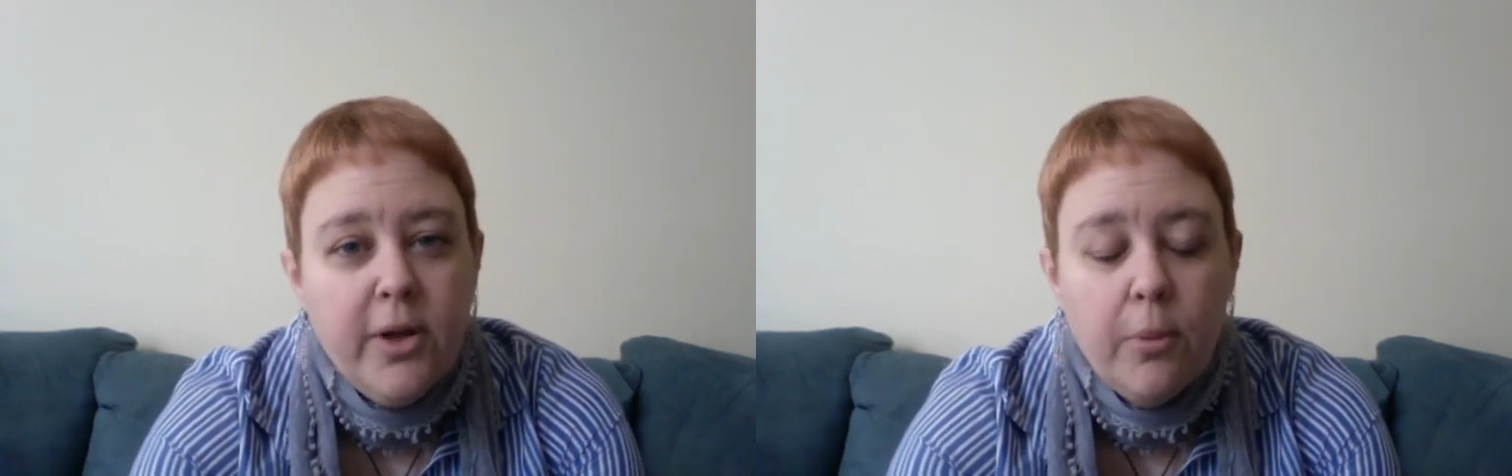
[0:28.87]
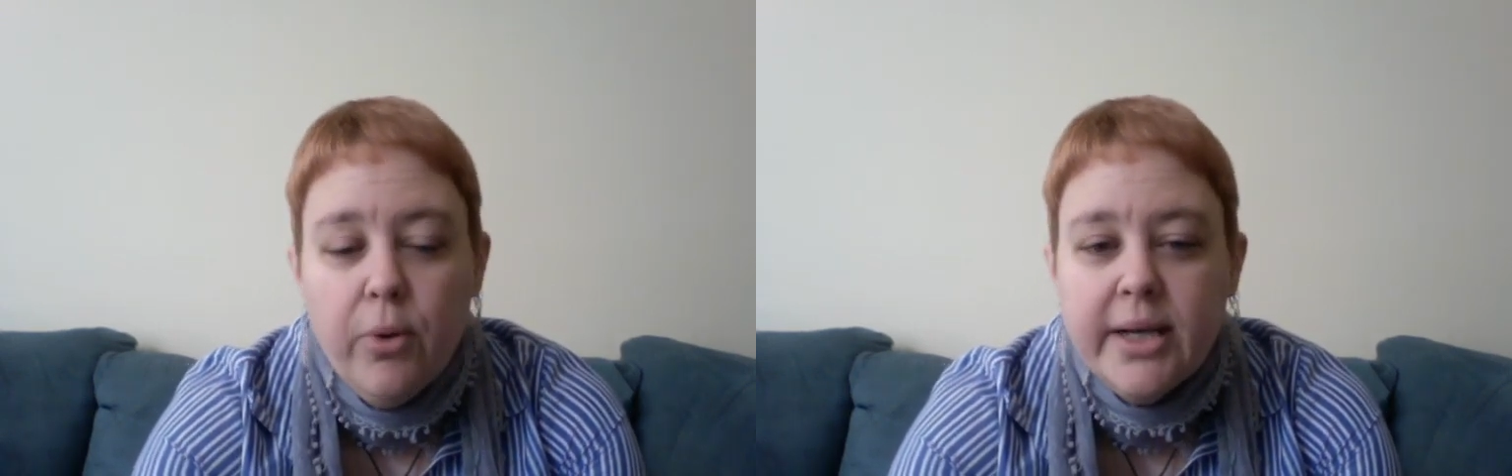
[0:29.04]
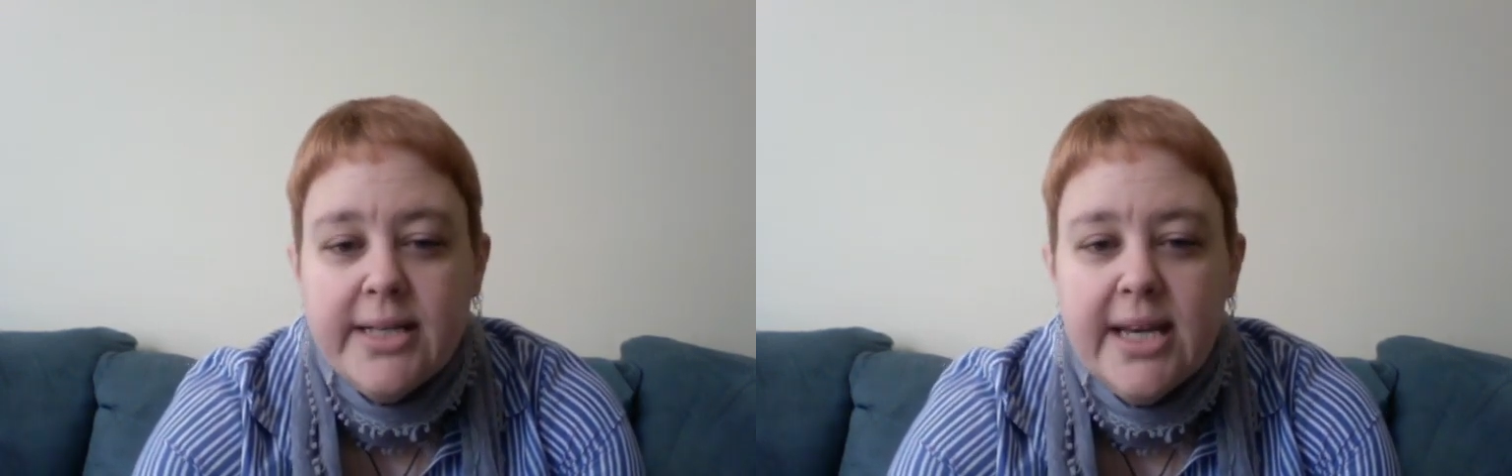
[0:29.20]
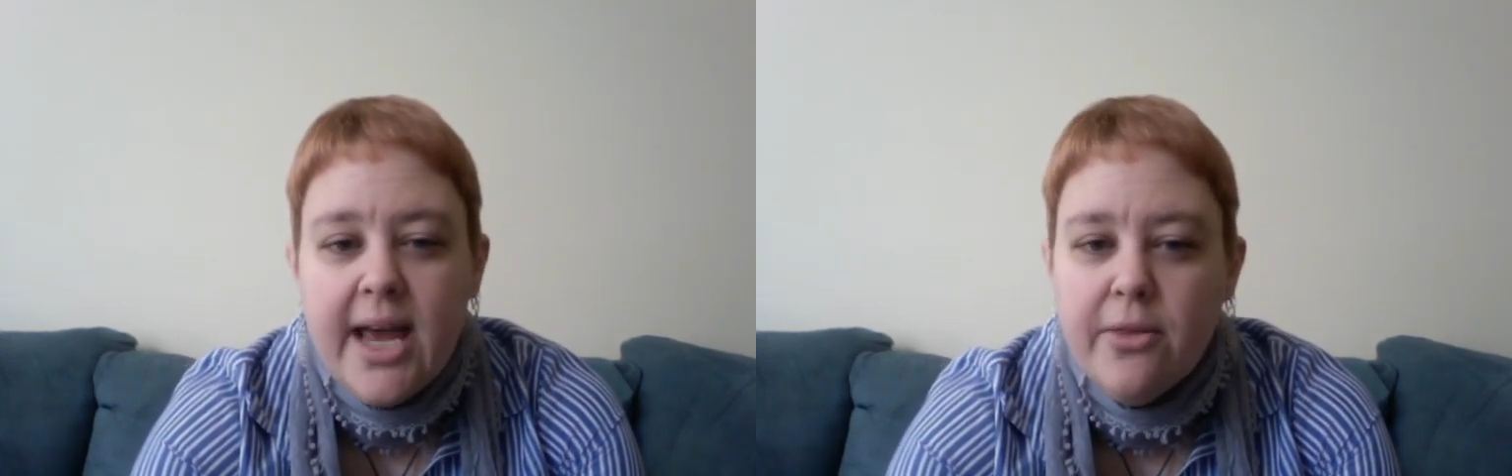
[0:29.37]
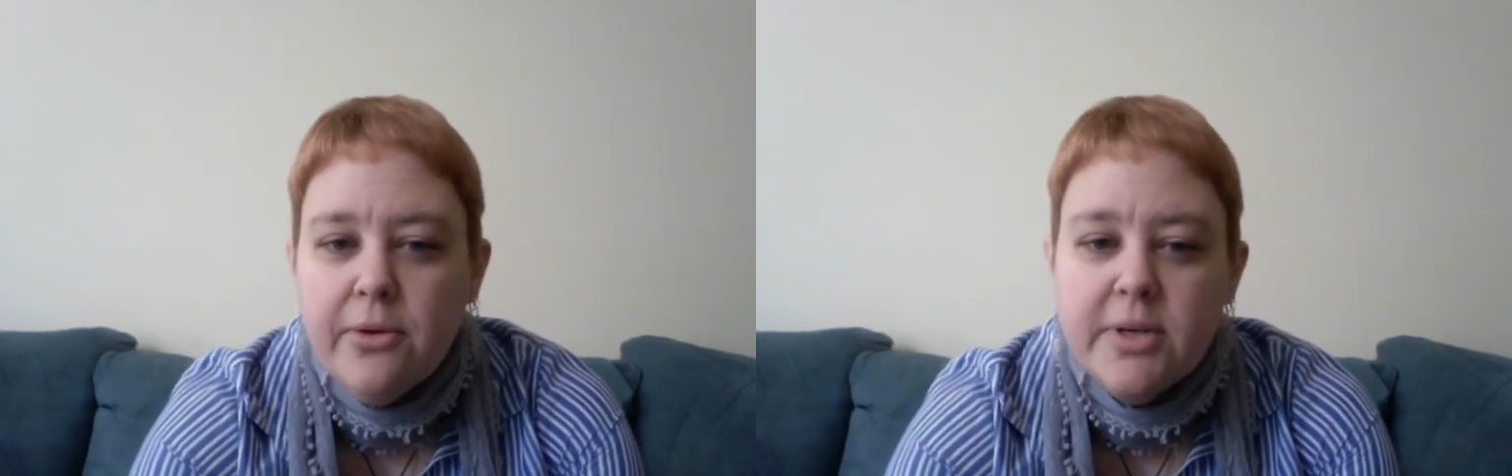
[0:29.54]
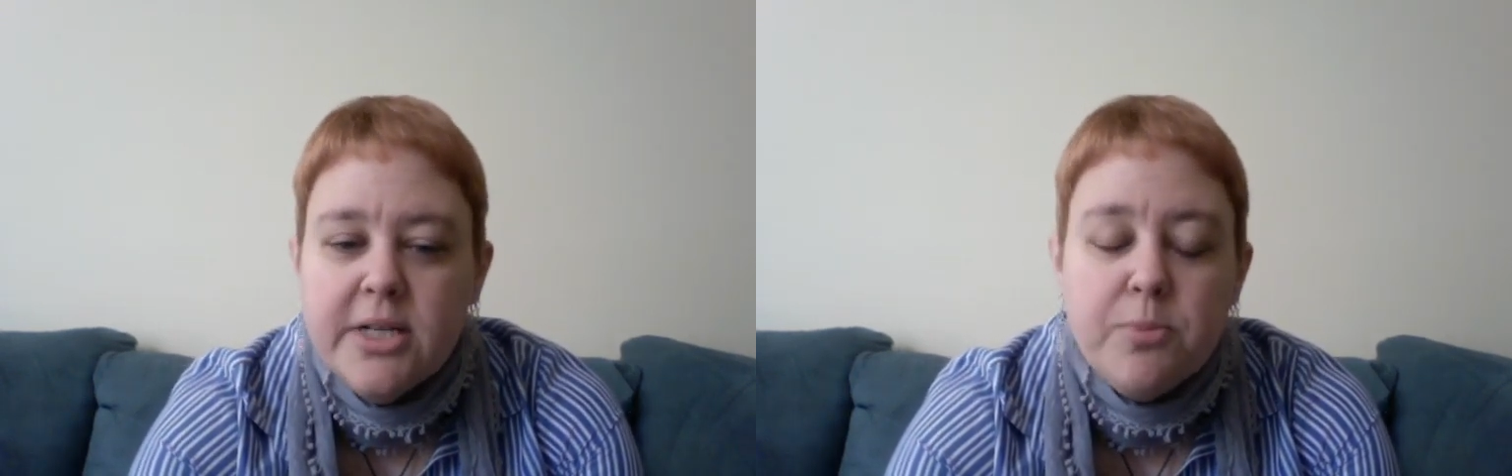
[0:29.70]
They're putting
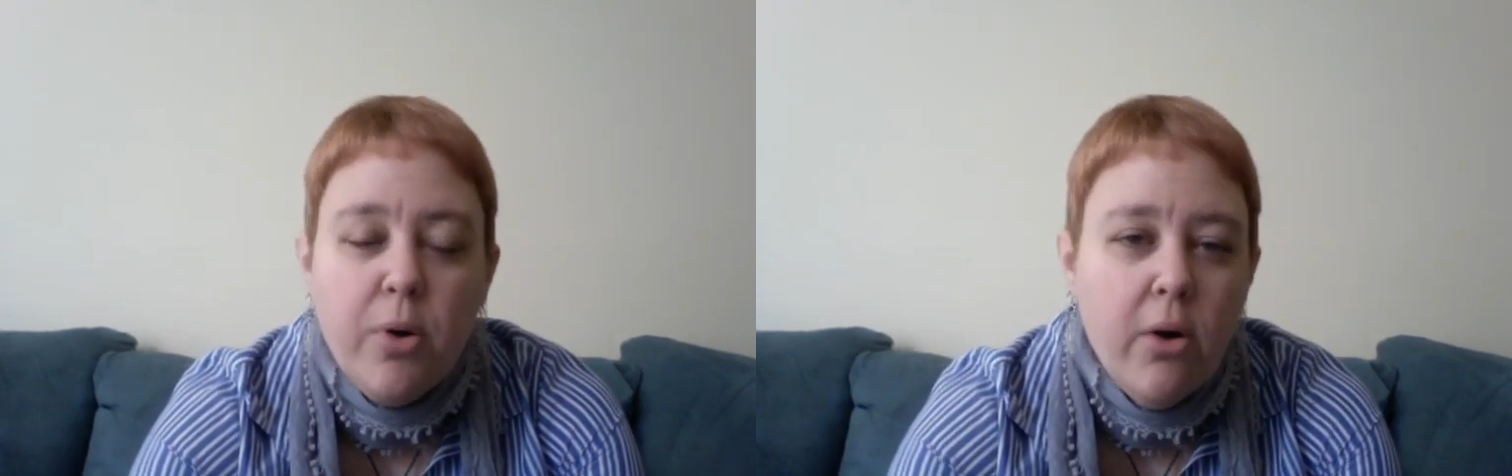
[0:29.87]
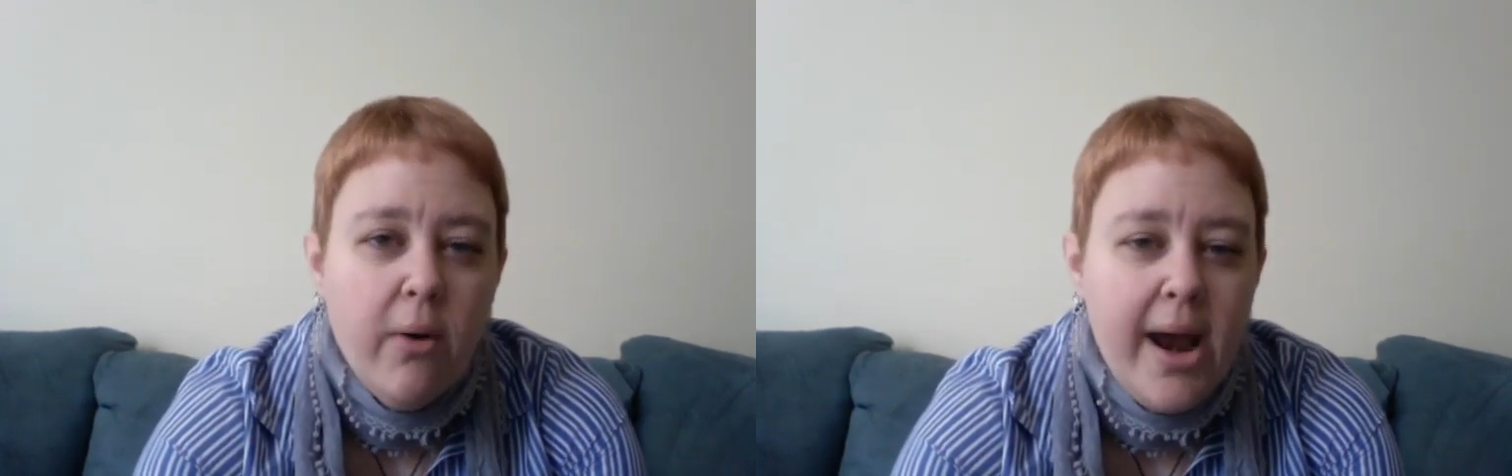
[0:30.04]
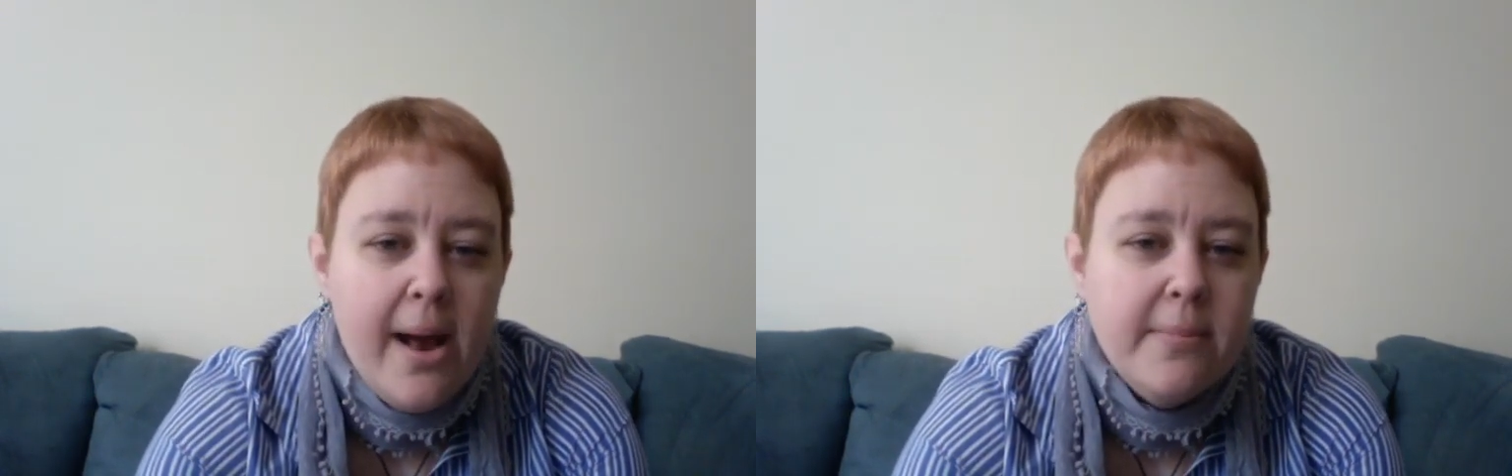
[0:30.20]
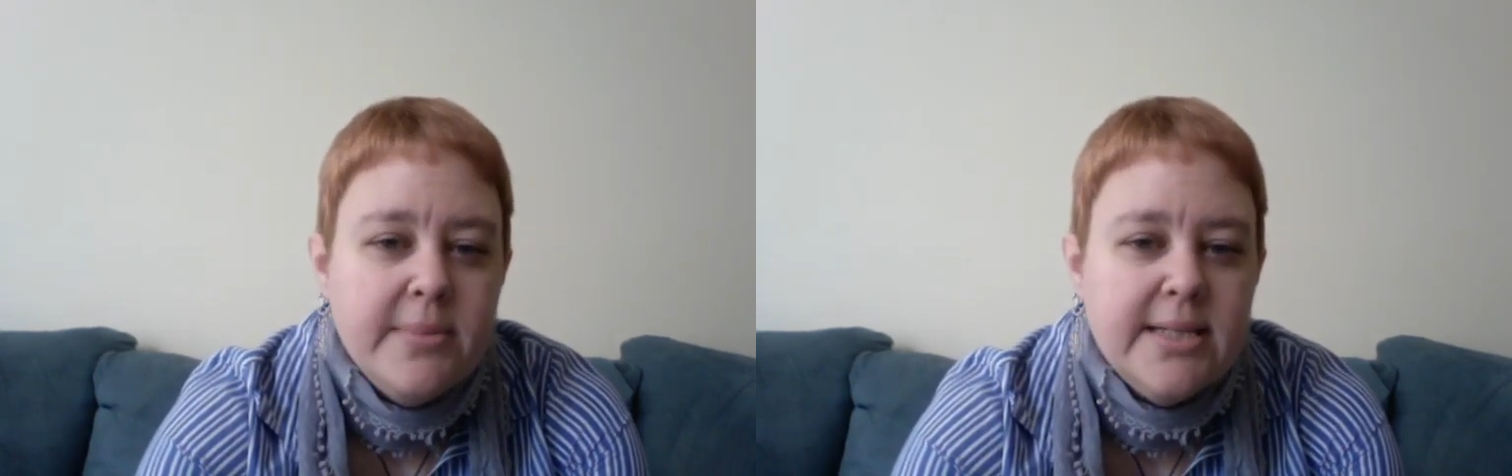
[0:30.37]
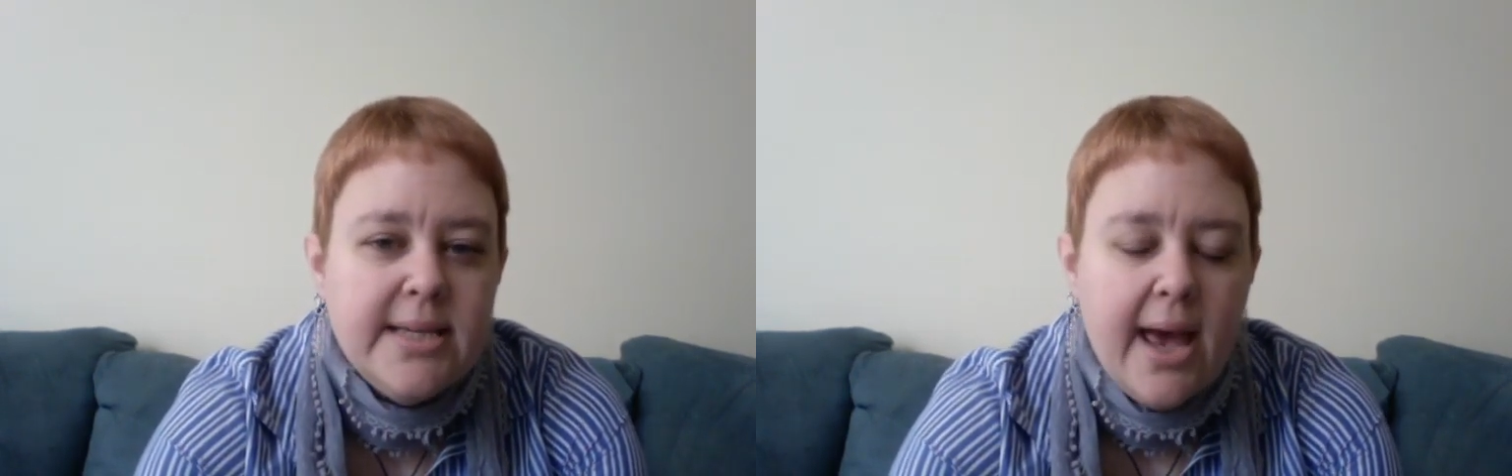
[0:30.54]
together these programs,